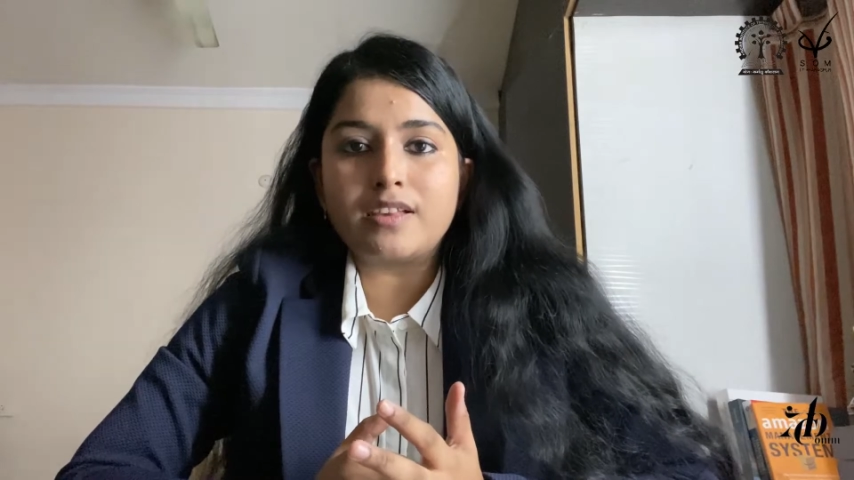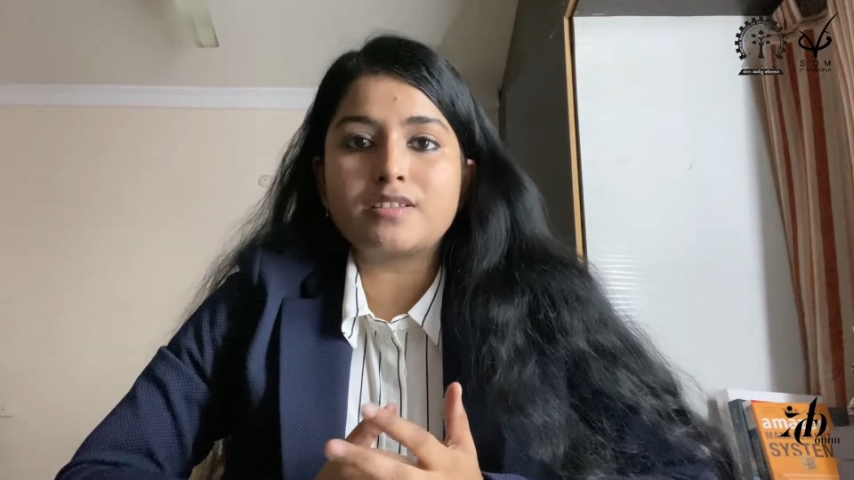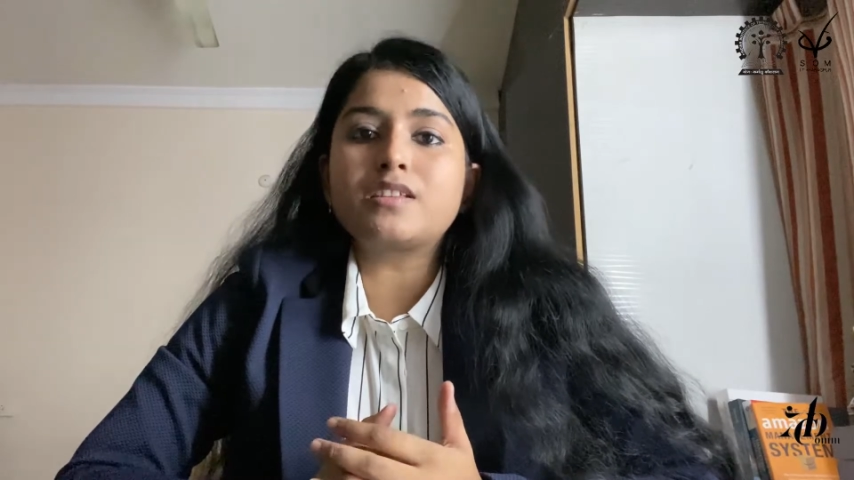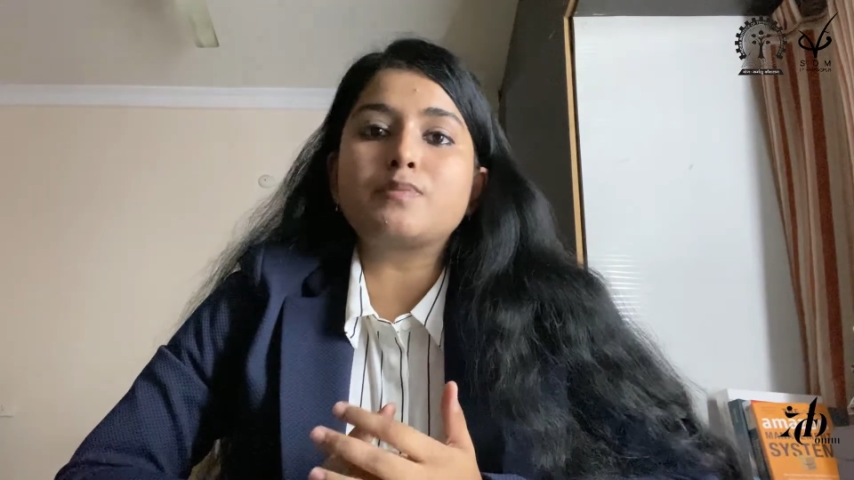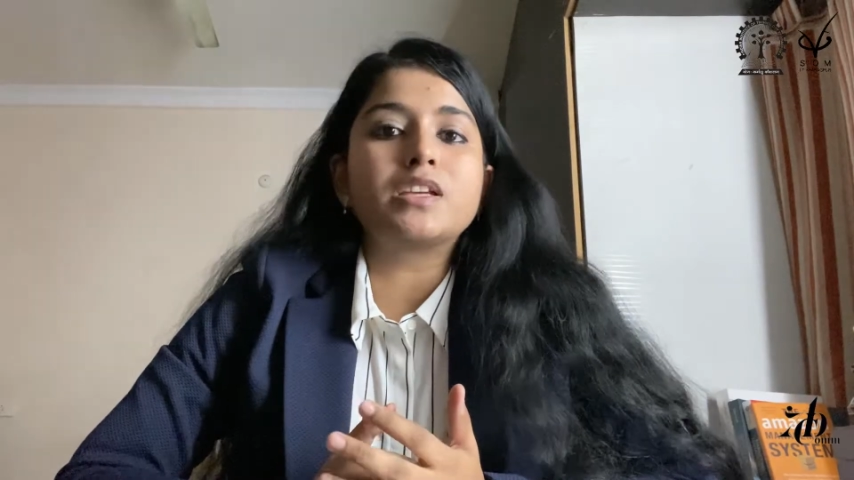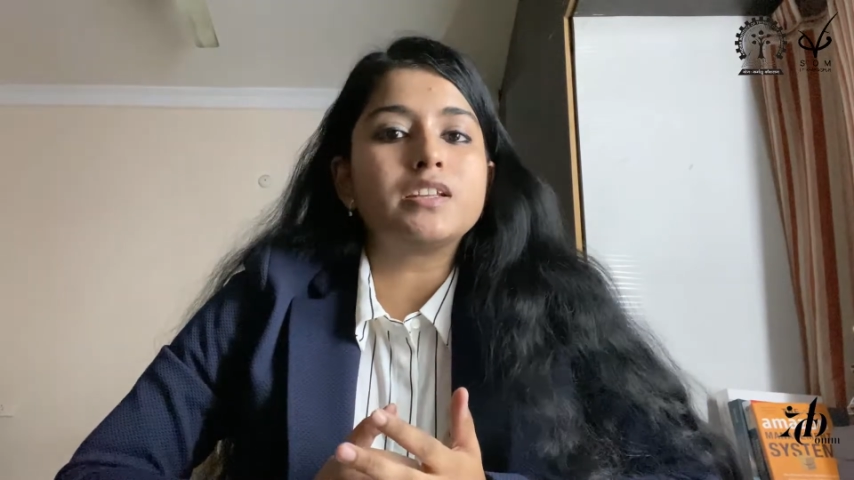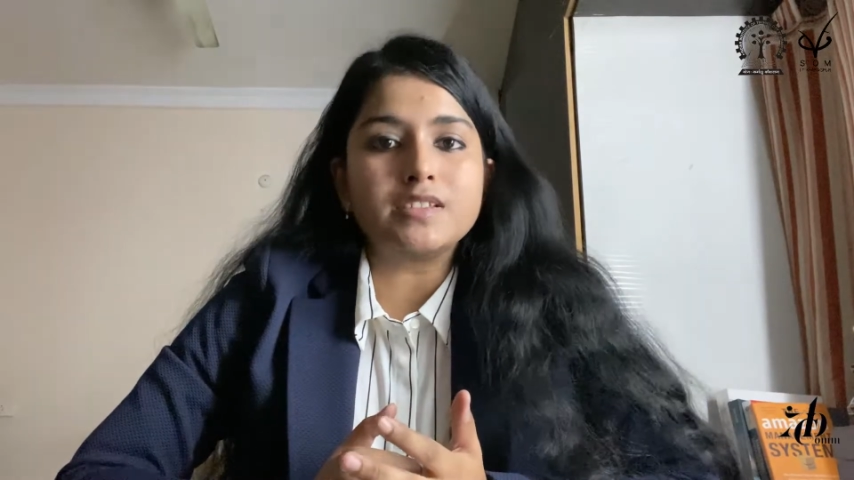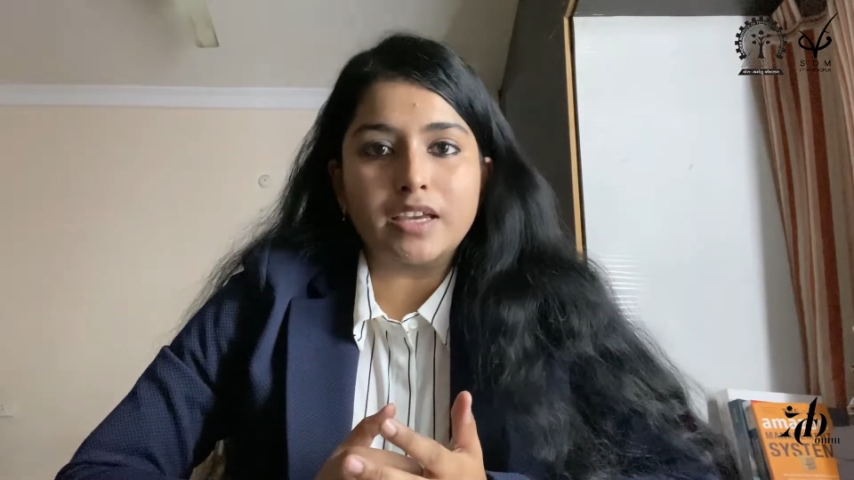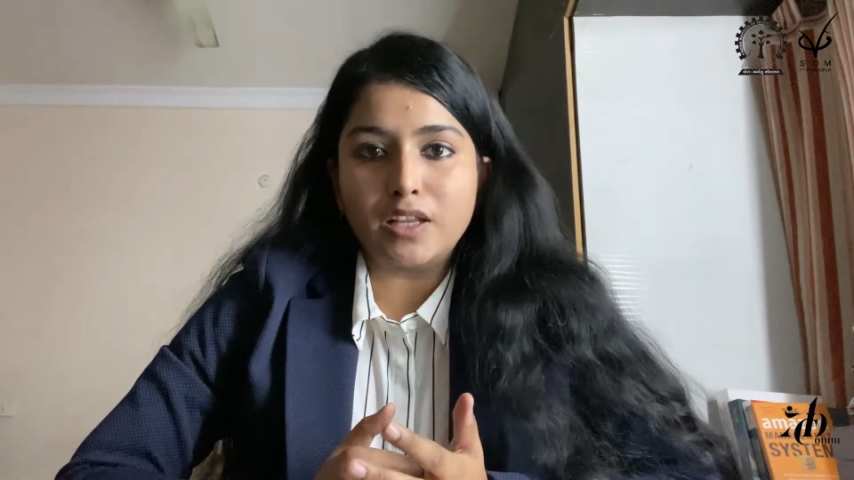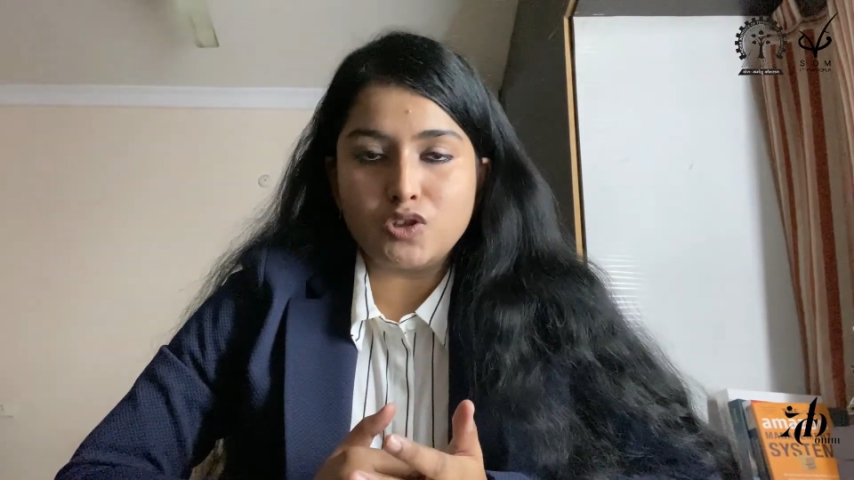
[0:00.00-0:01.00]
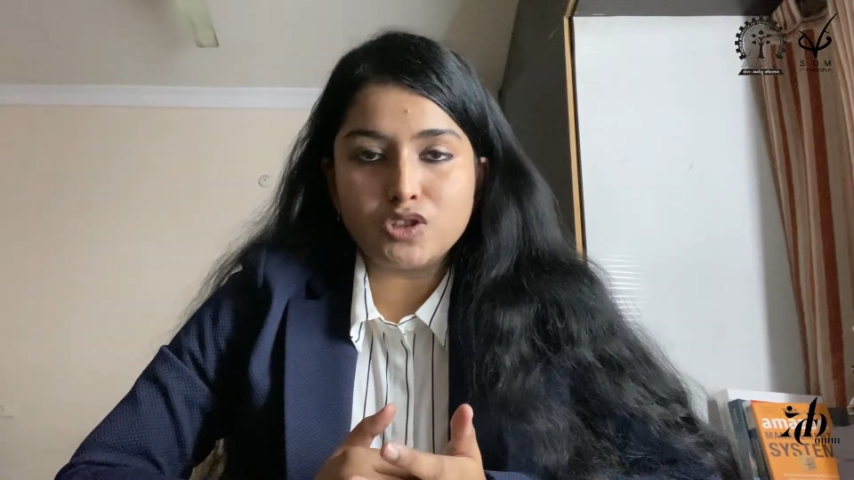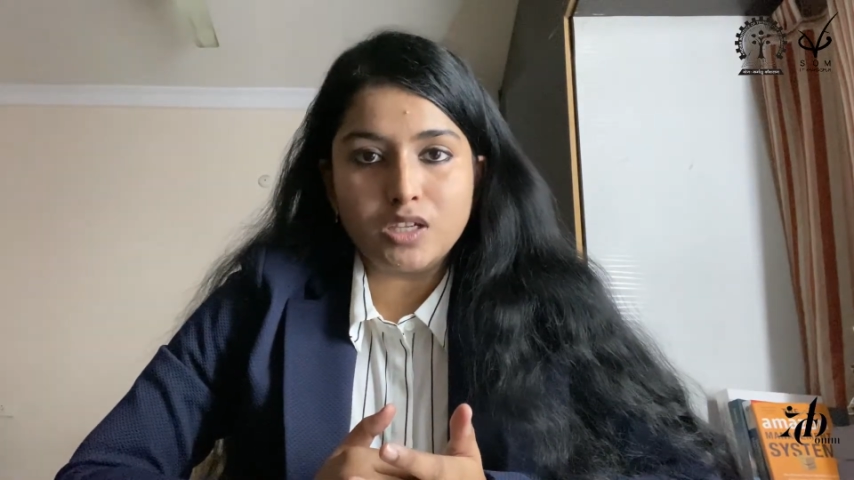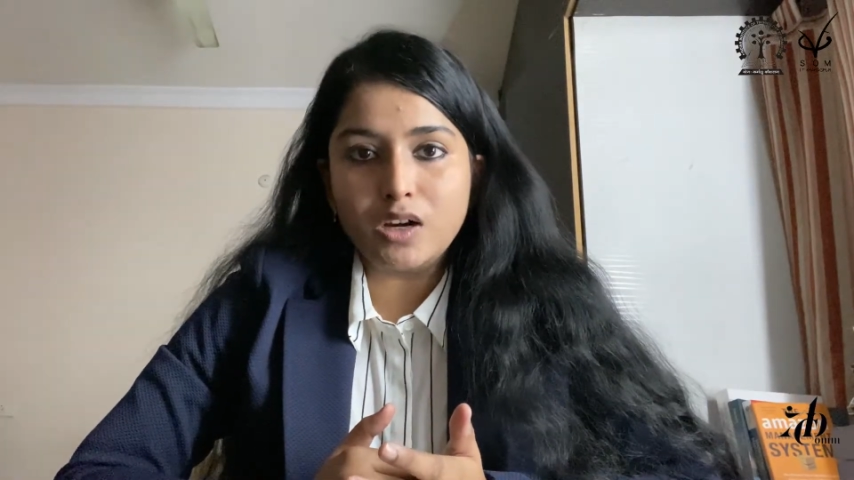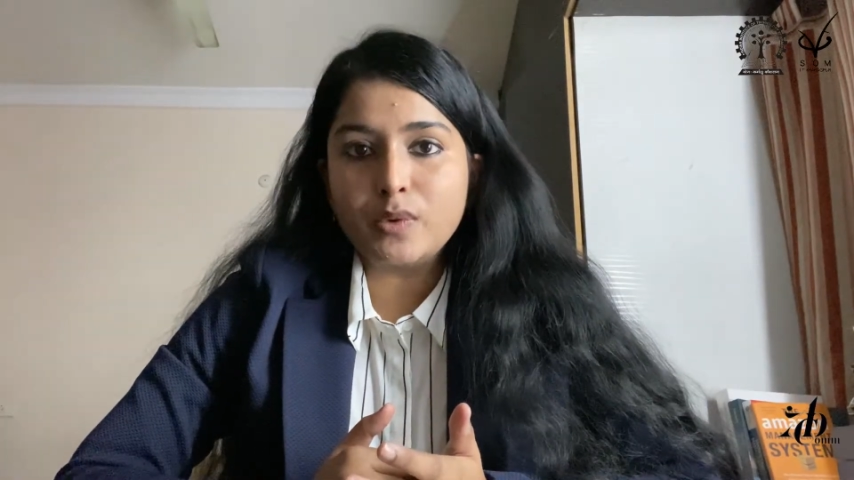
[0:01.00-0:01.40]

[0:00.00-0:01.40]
as a subsea design engineer